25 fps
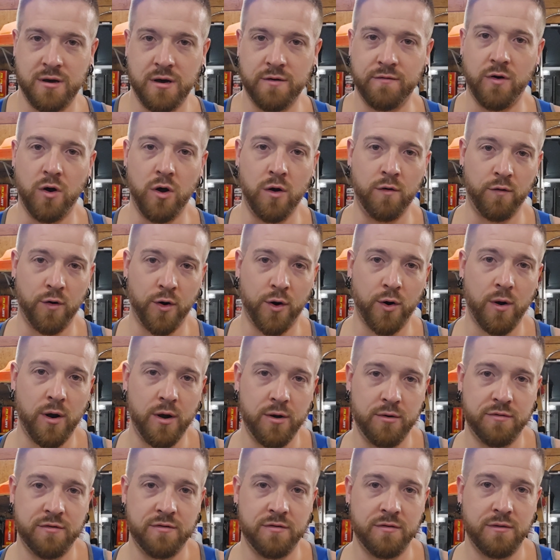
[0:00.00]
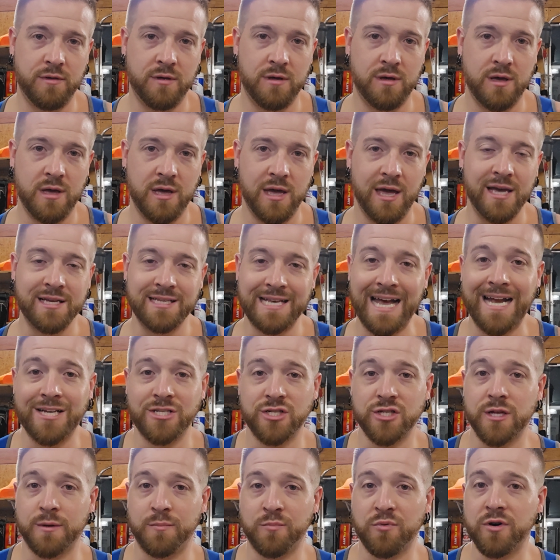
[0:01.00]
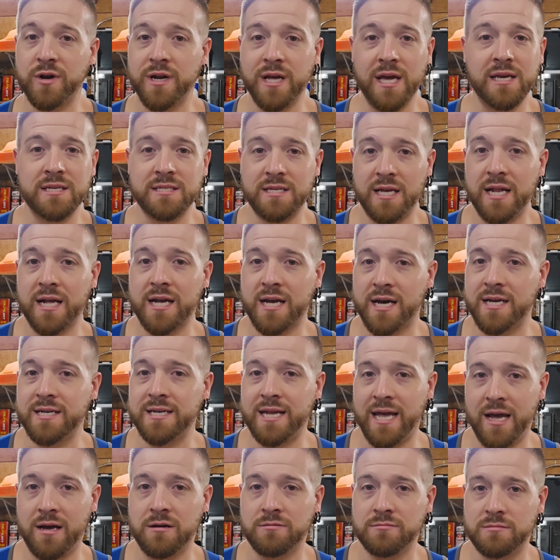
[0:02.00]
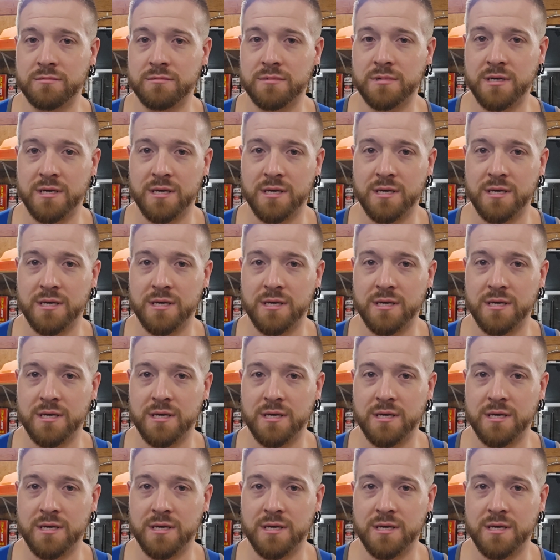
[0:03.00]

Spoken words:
of overgrowth is actually pretty easy to cut down.